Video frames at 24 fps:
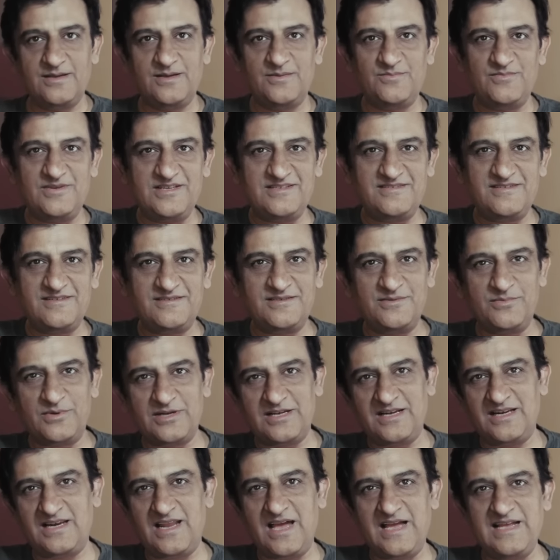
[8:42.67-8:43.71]
Please hit the
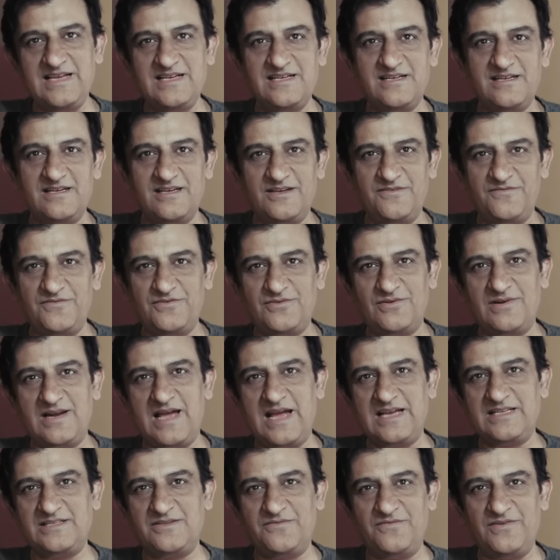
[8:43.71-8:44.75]
button like if you
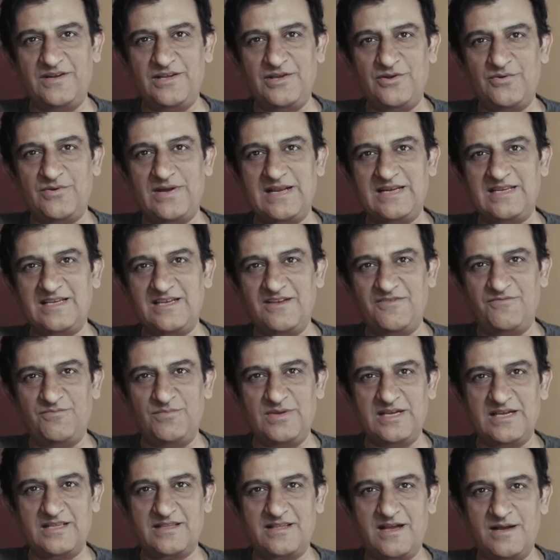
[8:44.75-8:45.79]
like the video and give
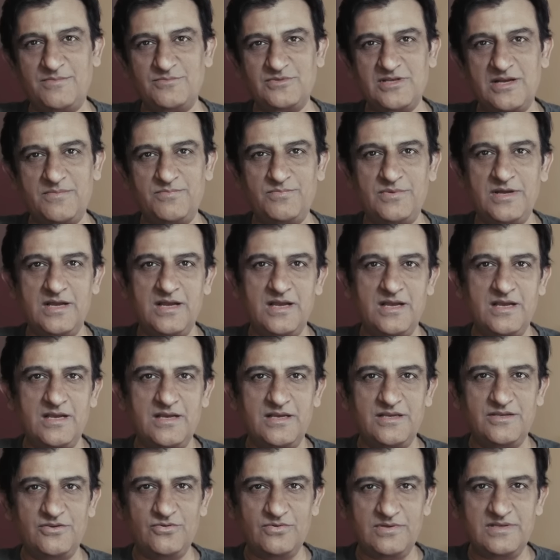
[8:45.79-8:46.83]
me a thumbs up.
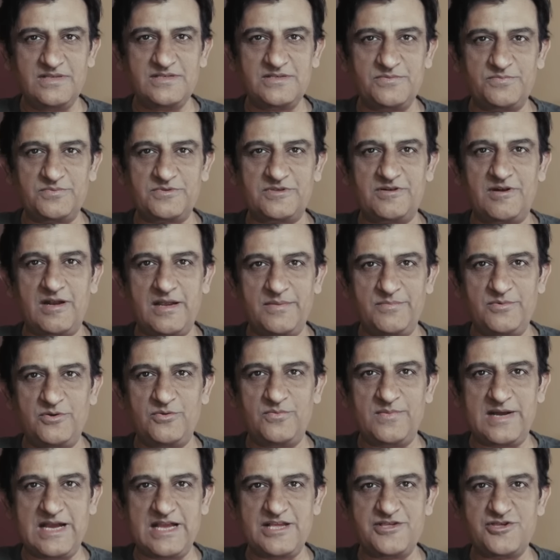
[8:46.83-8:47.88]
You can subscribe to
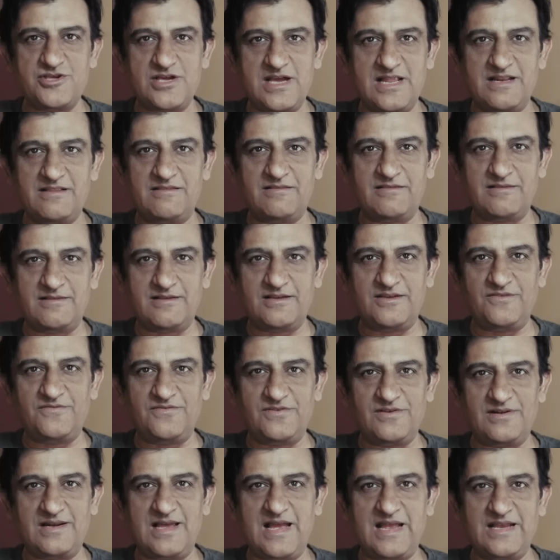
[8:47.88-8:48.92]
my channel if
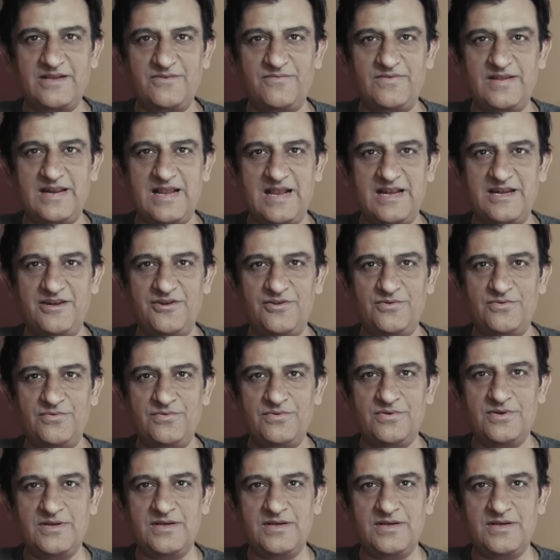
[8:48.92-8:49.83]
you like what I do.